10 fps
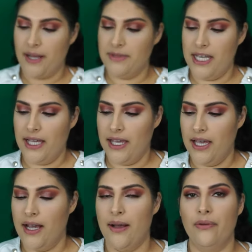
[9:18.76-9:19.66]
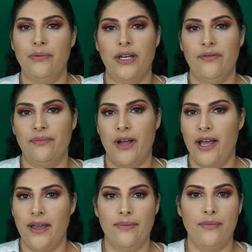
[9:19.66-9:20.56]
I'm taking one of
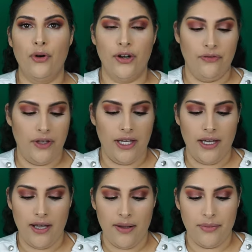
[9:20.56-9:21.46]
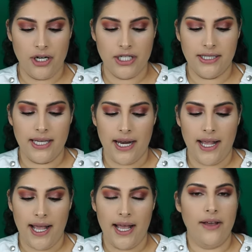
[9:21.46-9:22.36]
my Morphe brushes that I
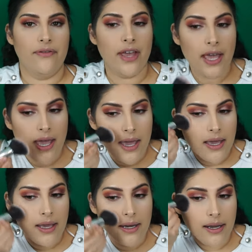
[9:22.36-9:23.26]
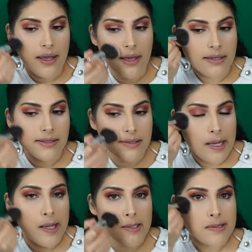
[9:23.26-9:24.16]
have in a
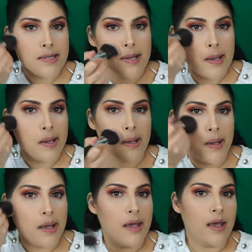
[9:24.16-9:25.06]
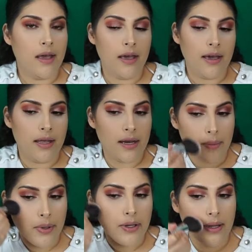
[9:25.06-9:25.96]
set, and
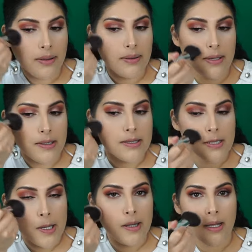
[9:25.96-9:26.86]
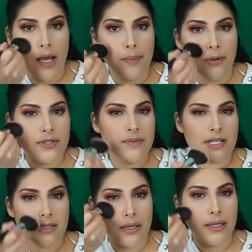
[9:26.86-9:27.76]
I'm putting this in the apples of my,
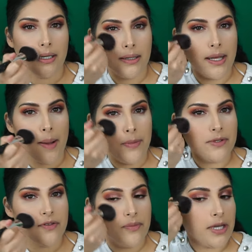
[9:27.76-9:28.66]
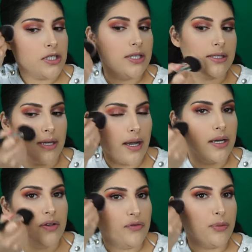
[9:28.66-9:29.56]
starting in the apples of my cheeks and
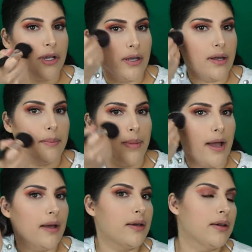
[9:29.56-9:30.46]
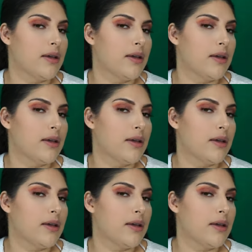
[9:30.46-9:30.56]
kind of bringing it back.